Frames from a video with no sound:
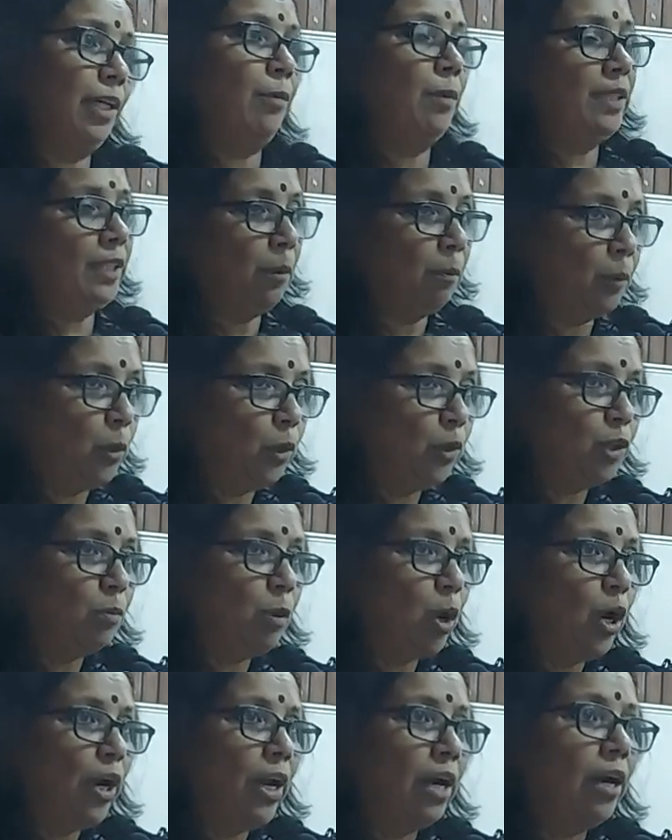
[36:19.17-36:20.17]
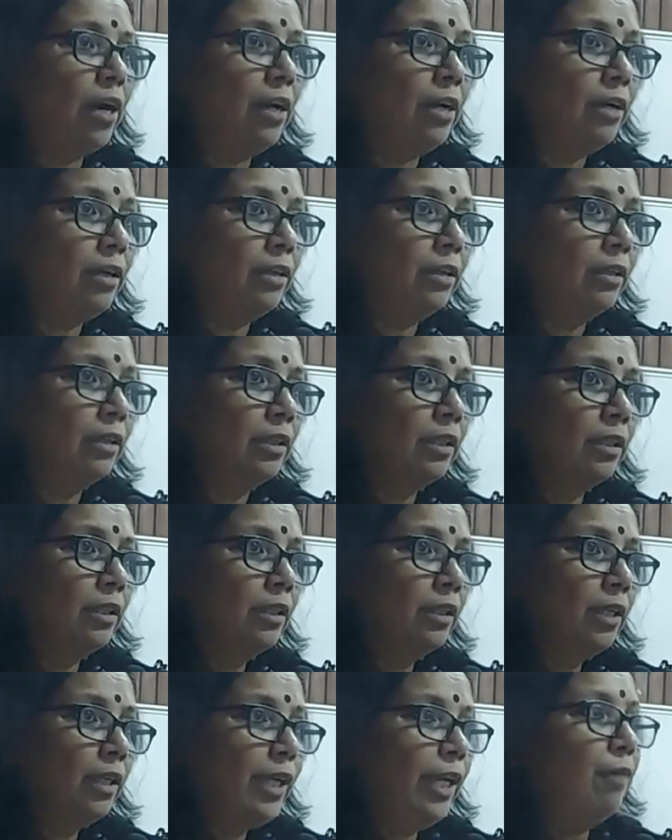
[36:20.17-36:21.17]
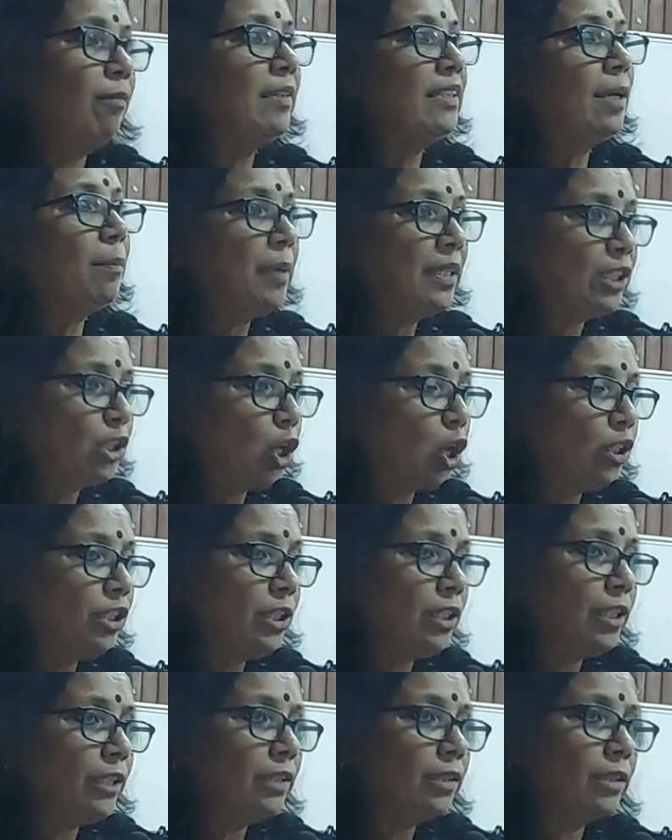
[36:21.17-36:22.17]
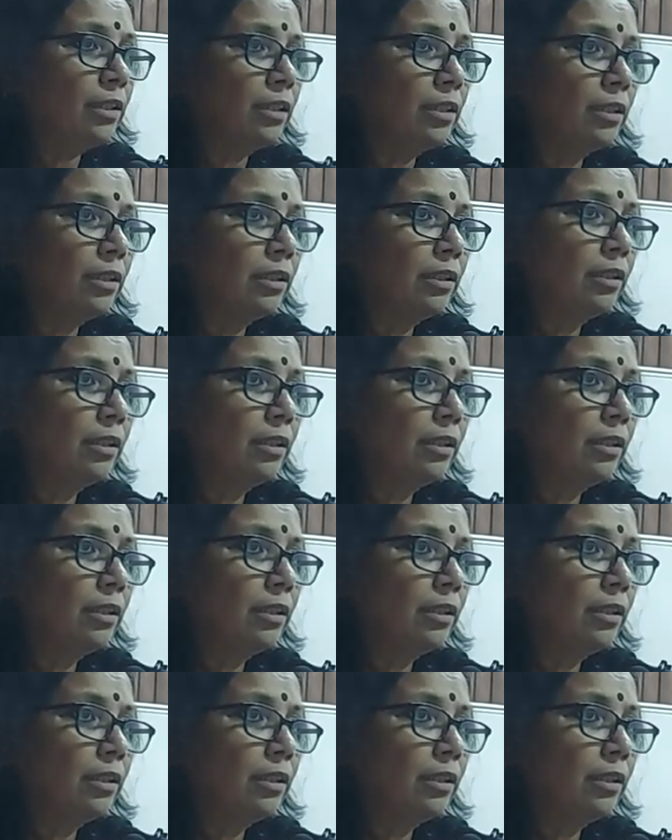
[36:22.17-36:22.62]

he was a postmodern, he was a misogynist.